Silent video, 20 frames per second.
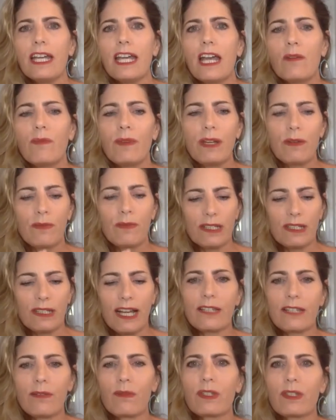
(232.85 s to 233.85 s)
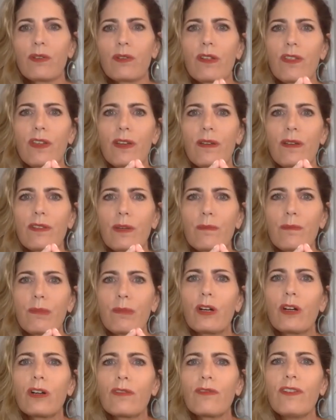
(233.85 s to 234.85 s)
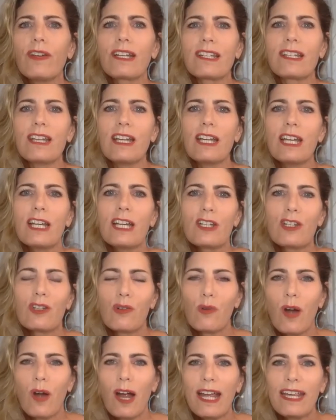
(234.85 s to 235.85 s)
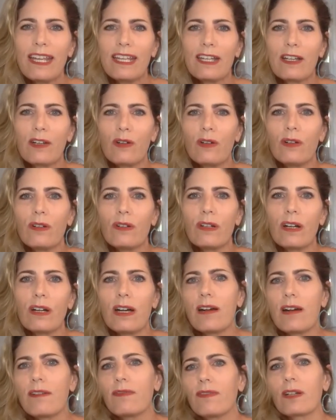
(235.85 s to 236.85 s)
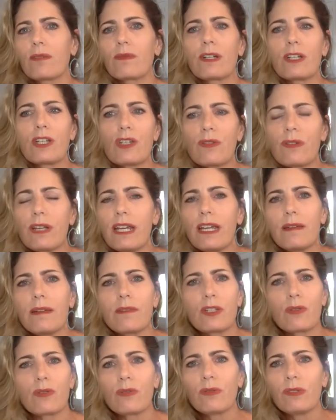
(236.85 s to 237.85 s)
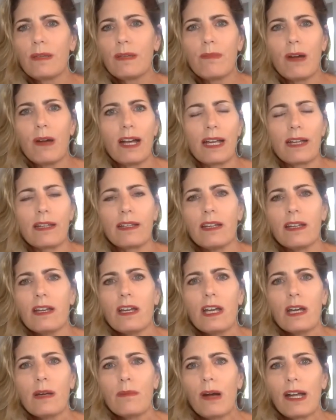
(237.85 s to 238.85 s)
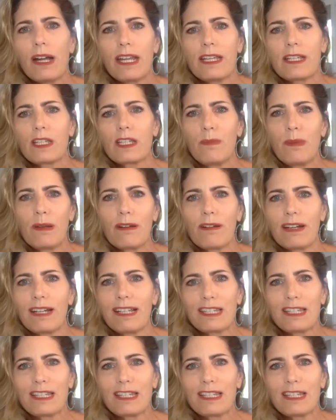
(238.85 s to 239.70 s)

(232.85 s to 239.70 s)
And we realized it was sort of the perfect triangle of a retreat, truly mind, body, spirit.